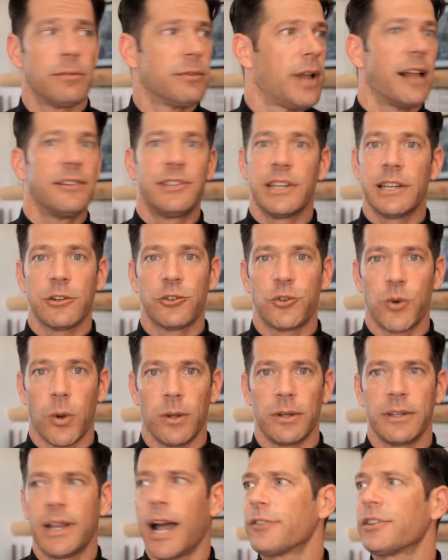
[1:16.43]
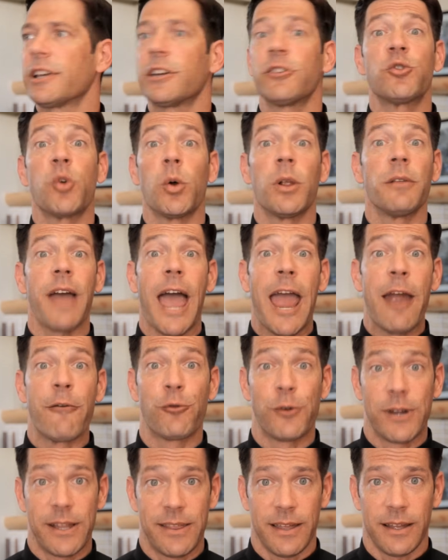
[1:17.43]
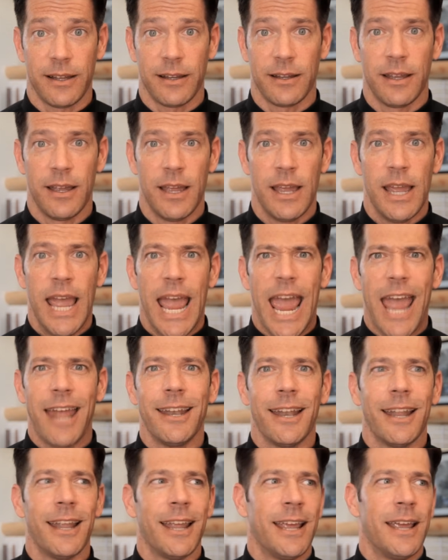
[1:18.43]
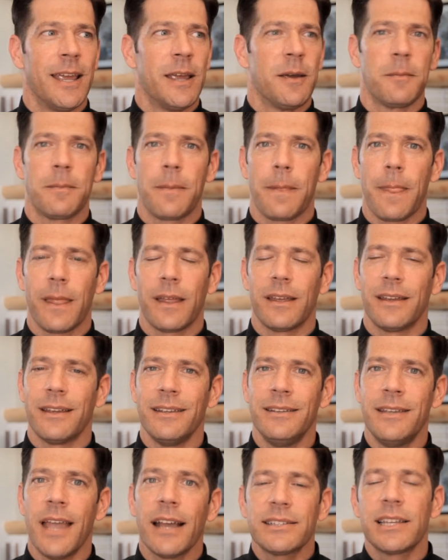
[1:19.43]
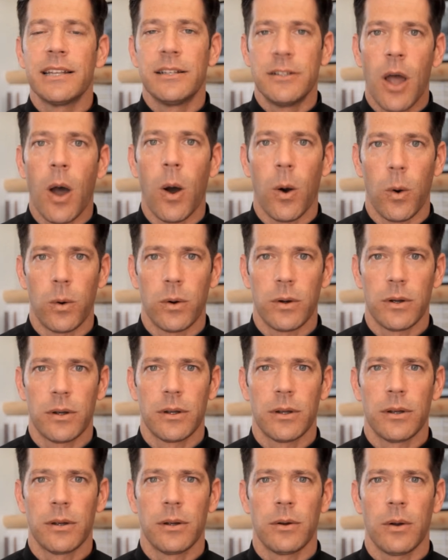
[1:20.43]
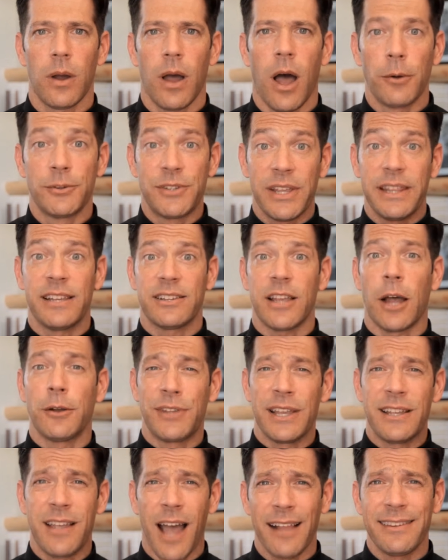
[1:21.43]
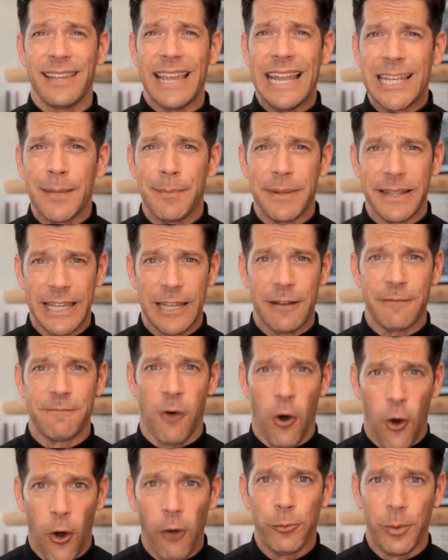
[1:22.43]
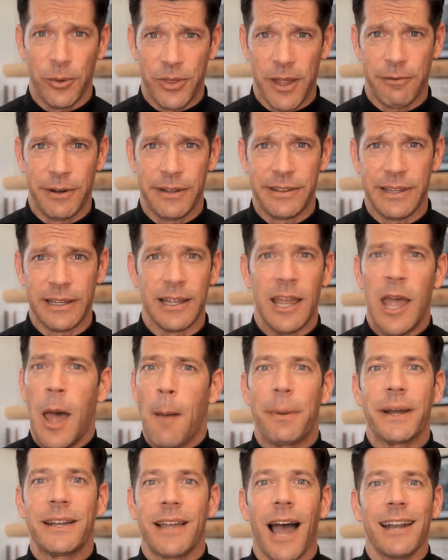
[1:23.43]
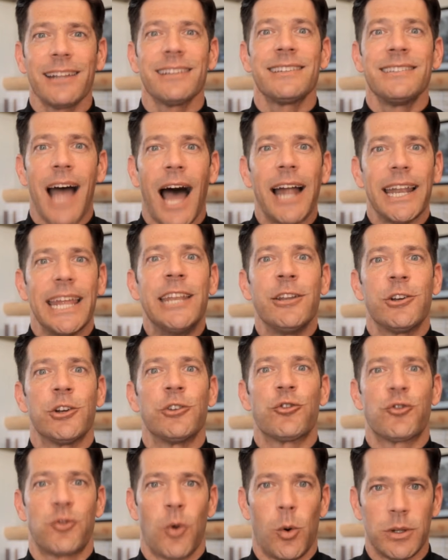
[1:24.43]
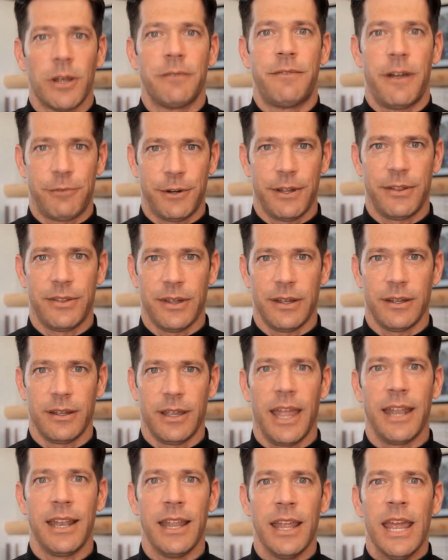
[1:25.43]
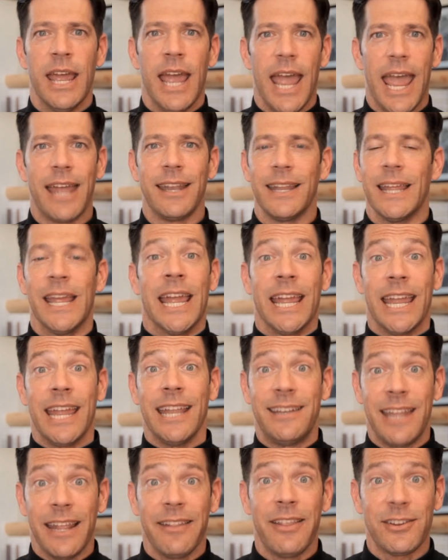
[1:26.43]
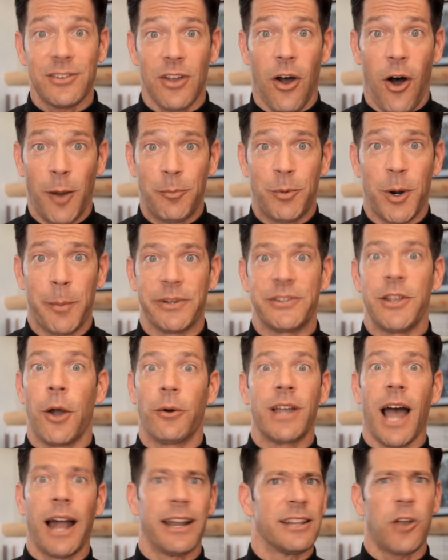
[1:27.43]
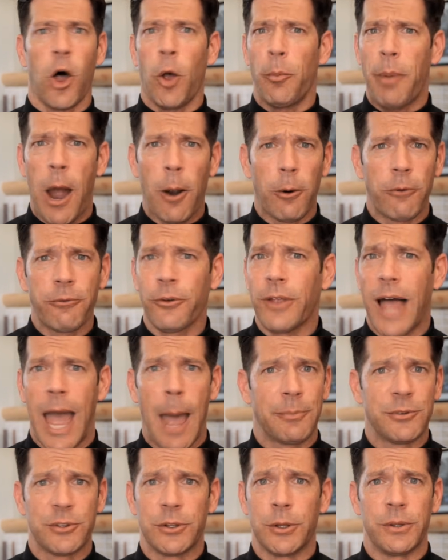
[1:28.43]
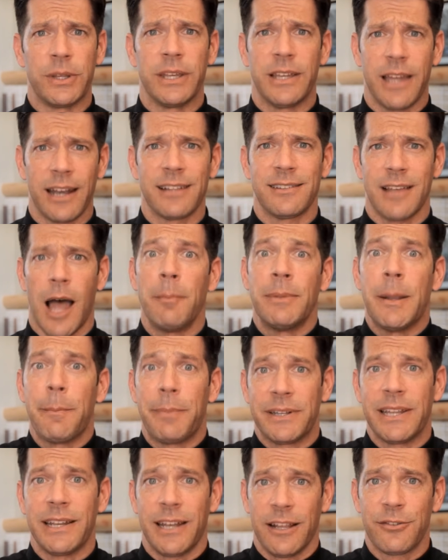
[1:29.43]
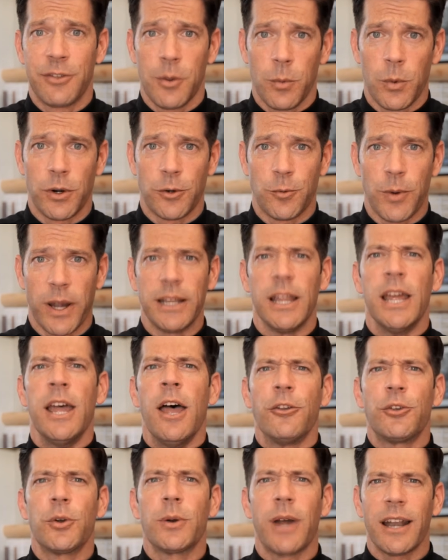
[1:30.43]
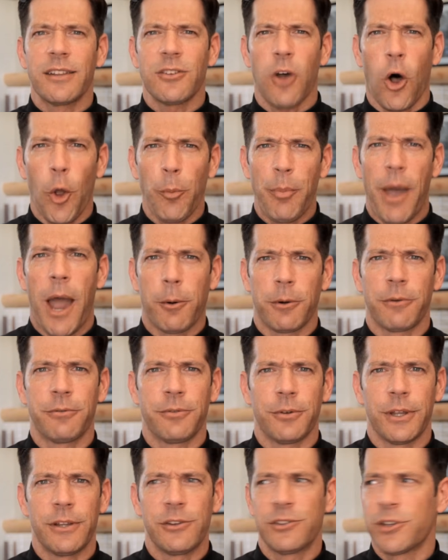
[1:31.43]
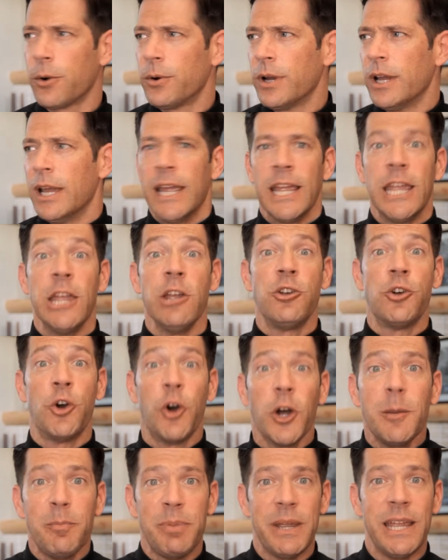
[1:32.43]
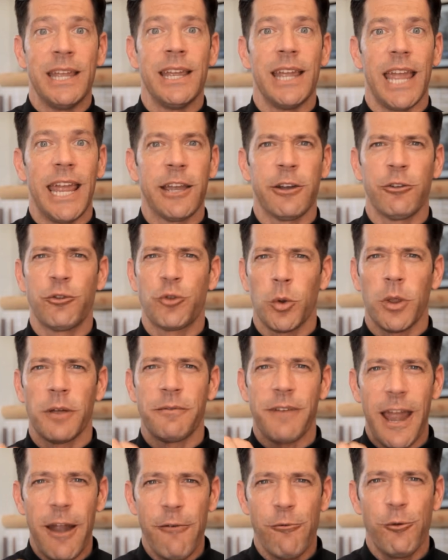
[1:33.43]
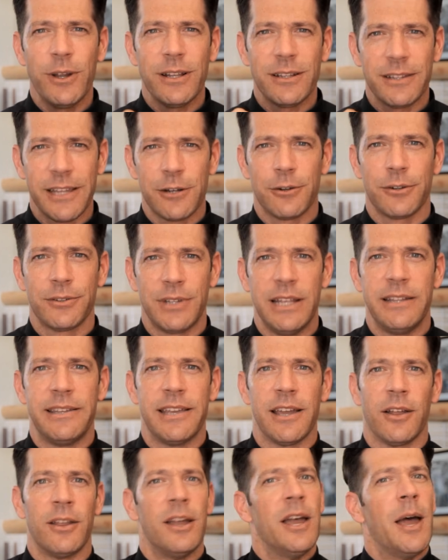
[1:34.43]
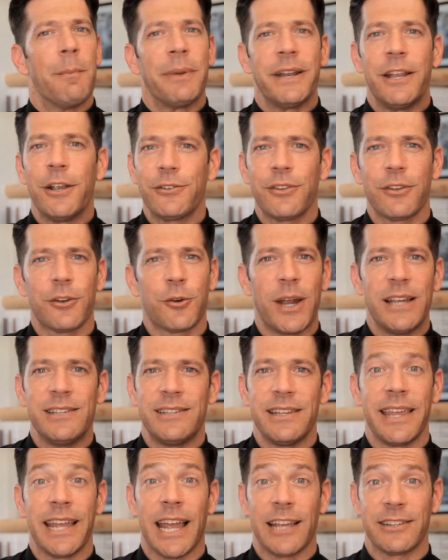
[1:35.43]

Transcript: God's in control. God's in control of everything. And yes and no. I would say this. I would say God's intimately involved with everything, but God is not in control of everything. And he did this on purpose. Now, God is all-powerful. Absolutely. God is omnipotent is the word, right? So God is all-powerful. And so he could be in control of every little detail. But here's the crazy thing.